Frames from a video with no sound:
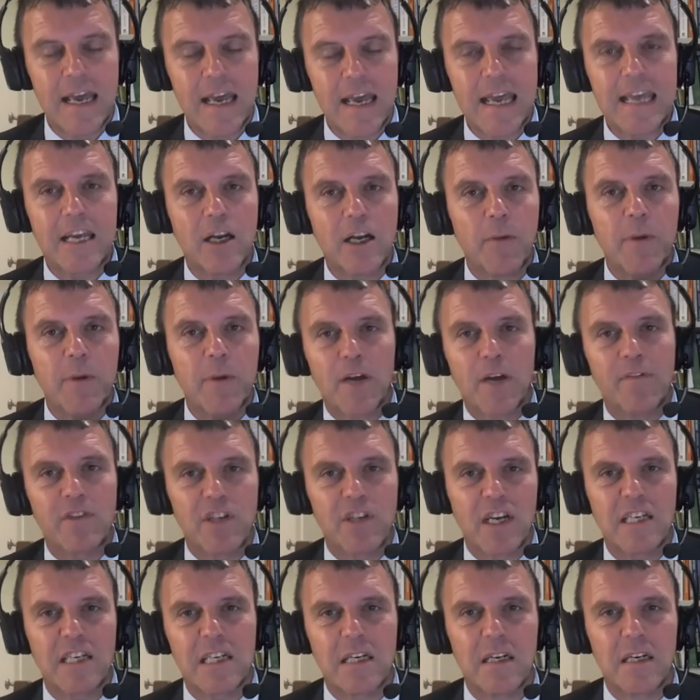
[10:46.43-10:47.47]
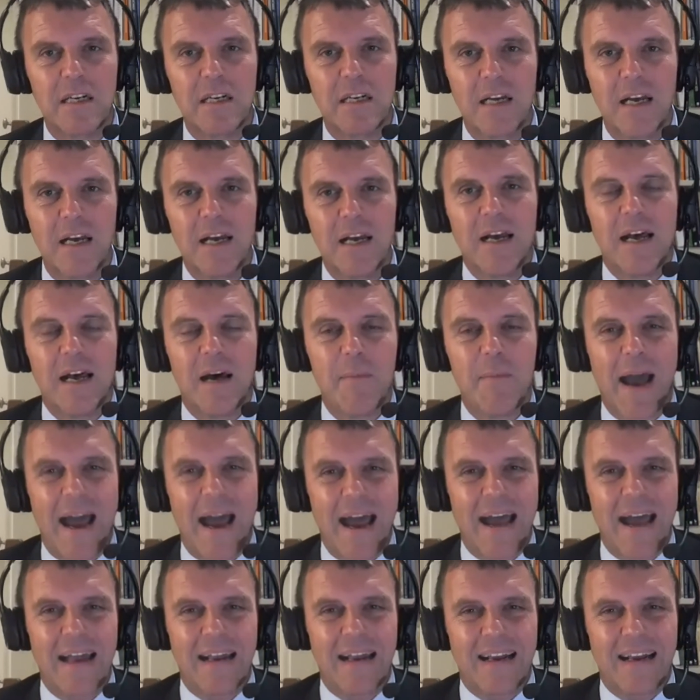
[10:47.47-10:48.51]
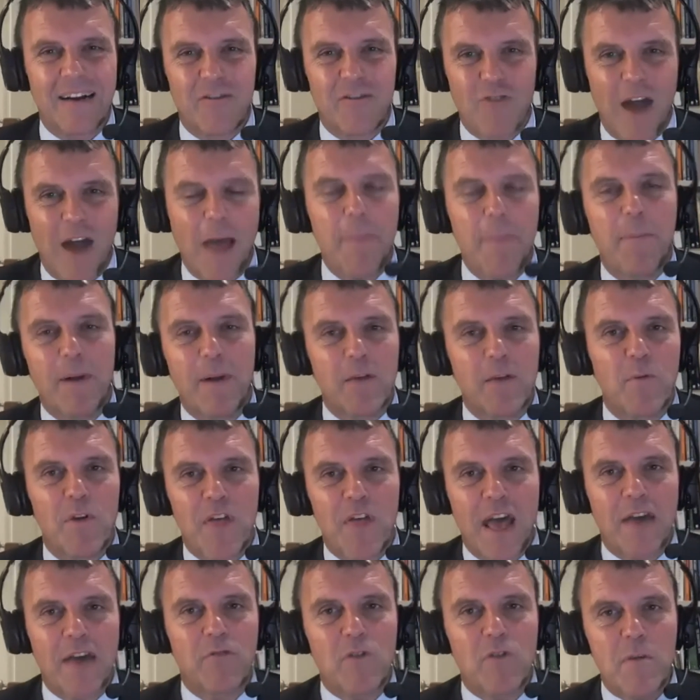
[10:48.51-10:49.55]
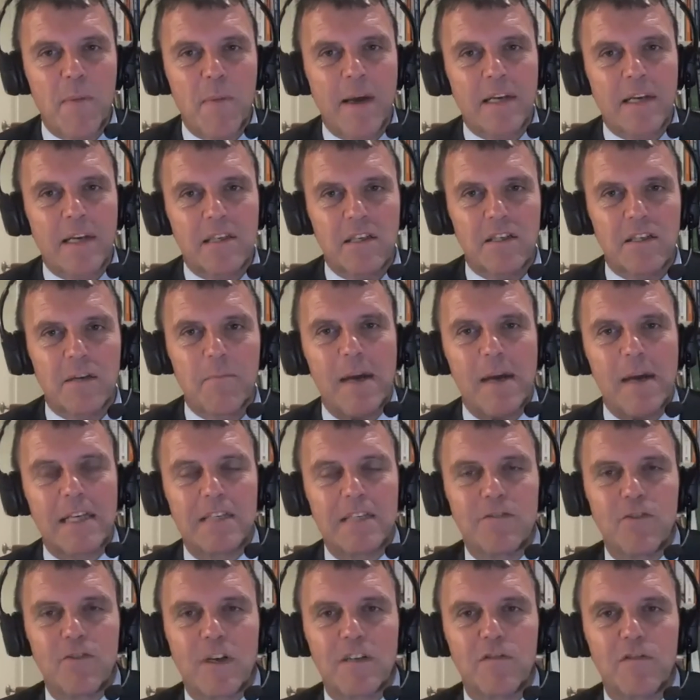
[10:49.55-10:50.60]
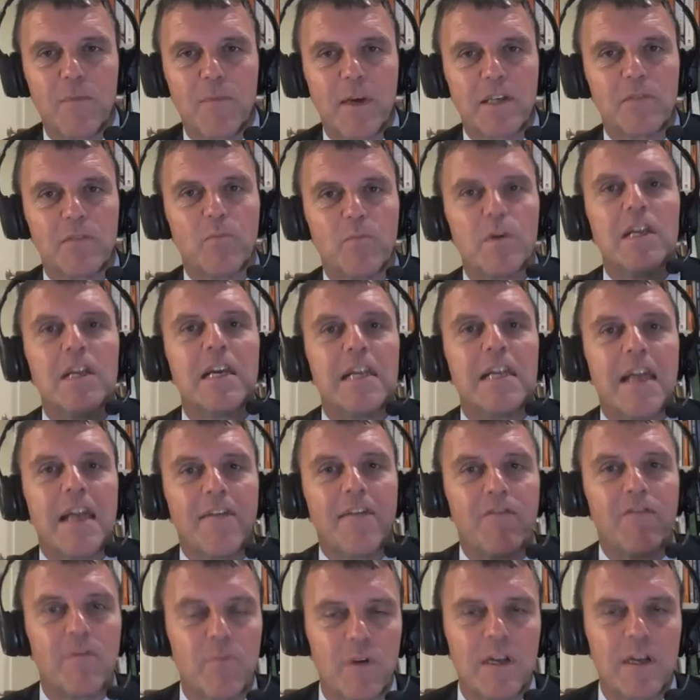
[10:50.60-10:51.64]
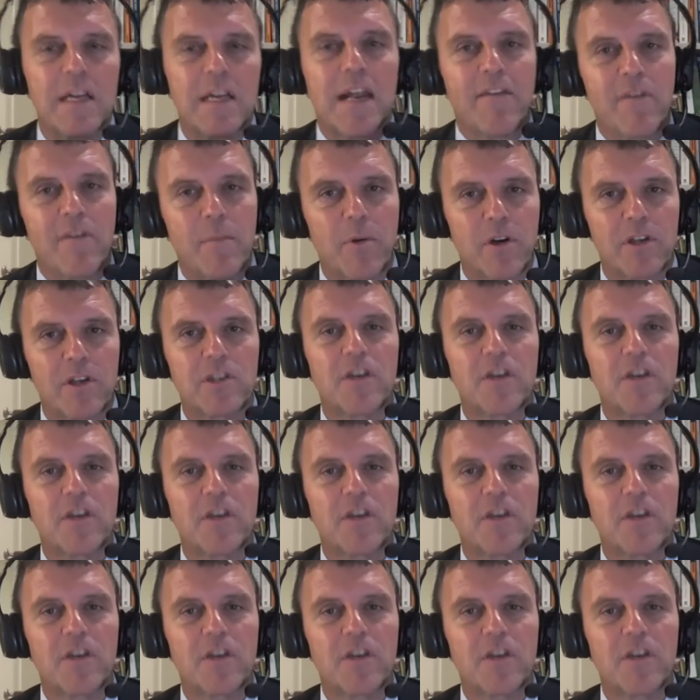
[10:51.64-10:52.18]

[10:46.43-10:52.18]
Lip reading: economic conversation about grappling with how do we make such a massive transformation, we need everybody.